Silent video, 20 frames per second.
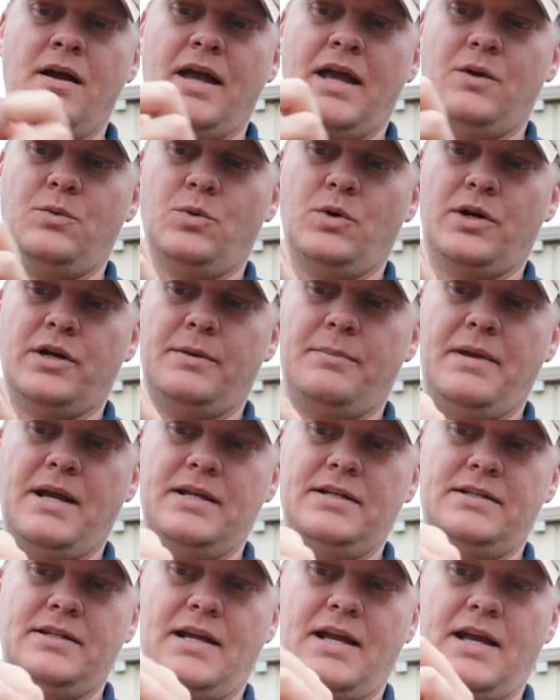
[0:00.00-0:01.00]
And we're gonna
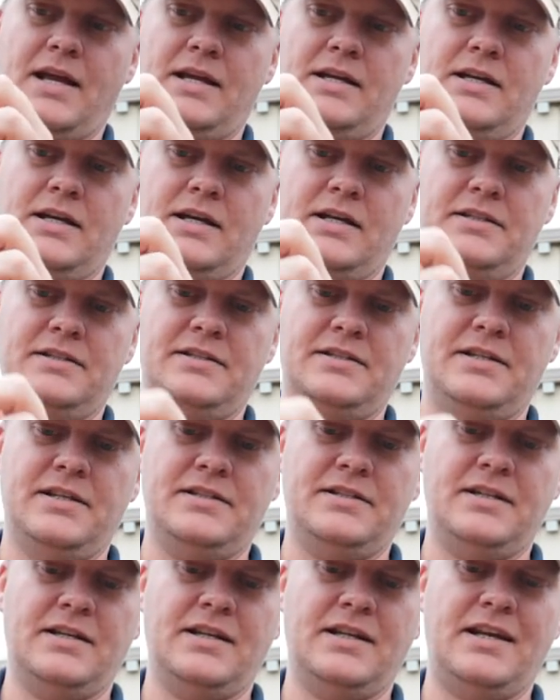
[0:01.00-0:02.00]
maintain a
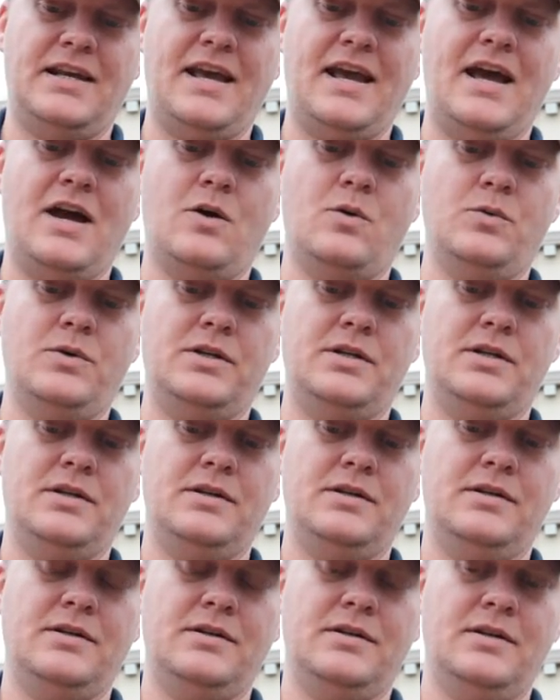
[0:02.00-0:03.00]
consistent count
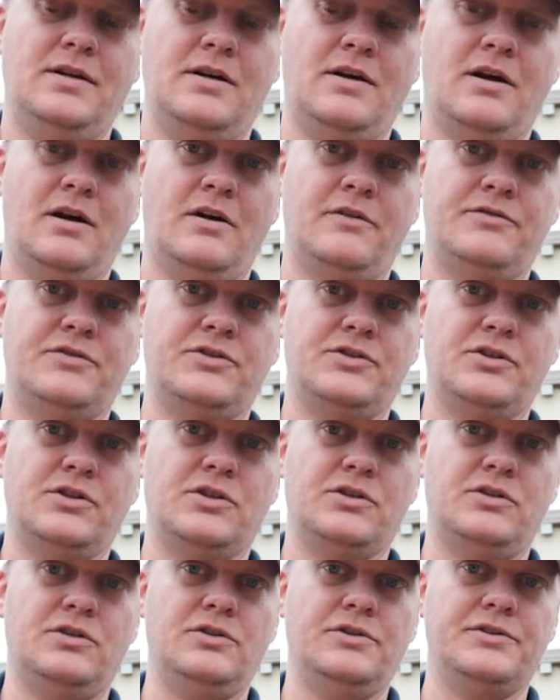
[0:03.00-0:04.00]
of
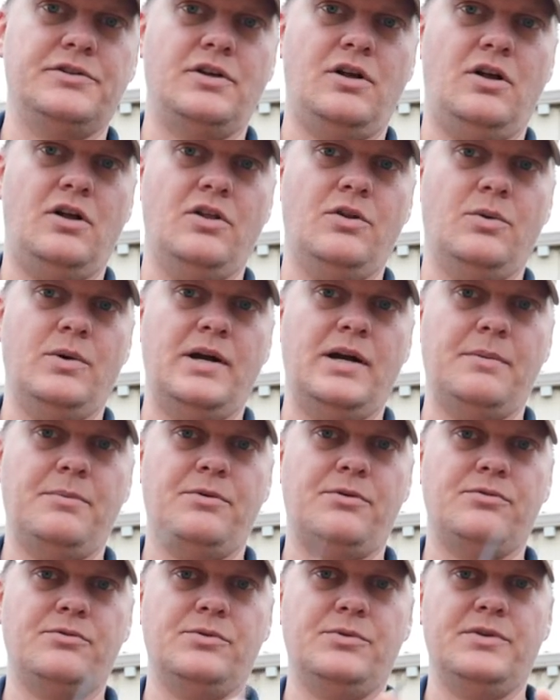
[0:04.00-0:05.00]
circles all the way up
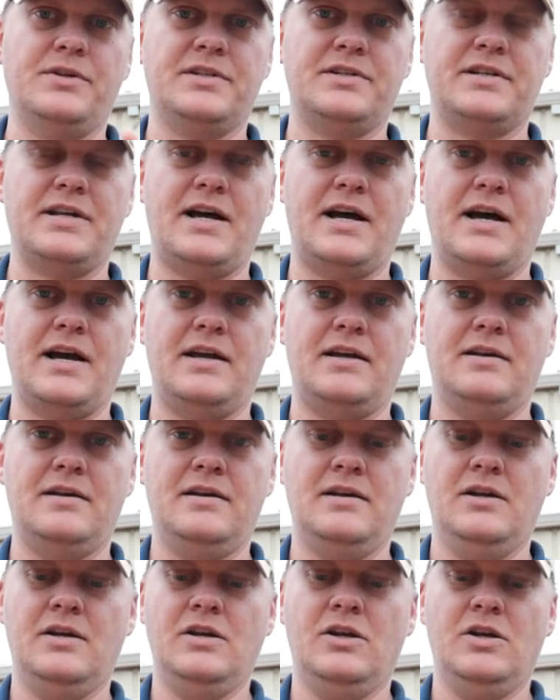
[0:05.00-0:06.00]
through this guy
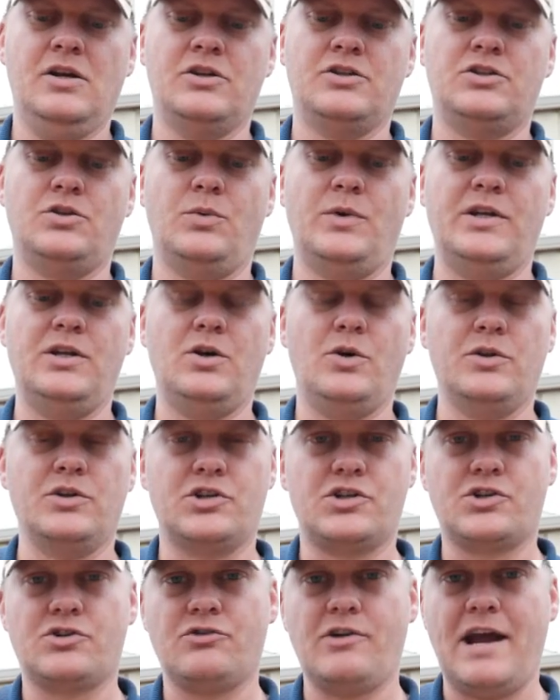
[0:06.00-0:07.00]
so we know the
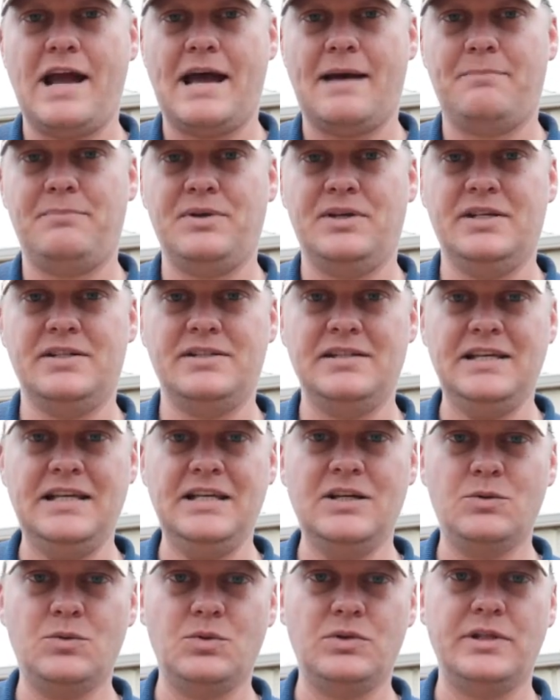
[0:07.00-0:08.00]
strap is
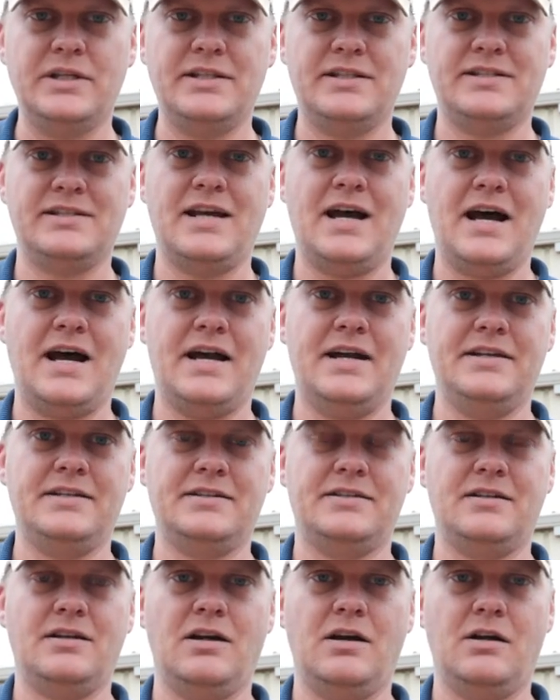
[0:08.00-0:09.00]
equally
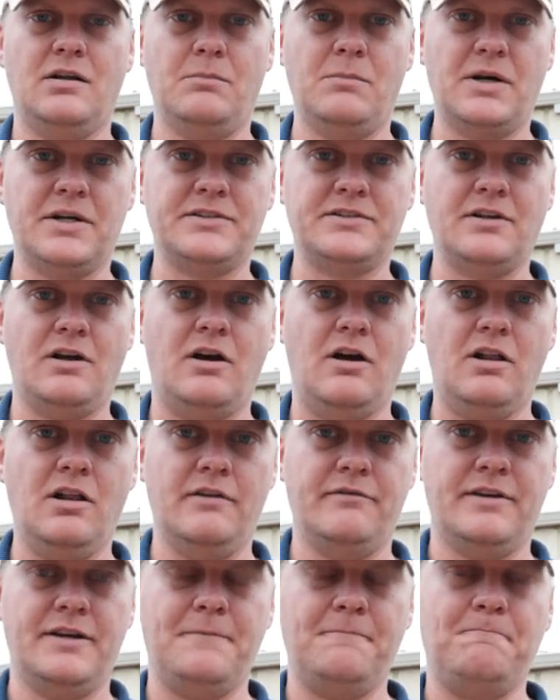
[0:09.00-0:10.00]
sized amongst all
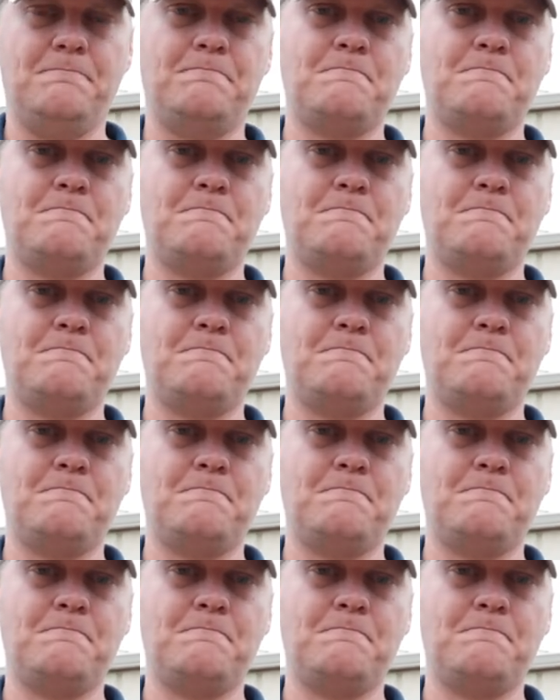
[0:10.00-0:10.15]
of it.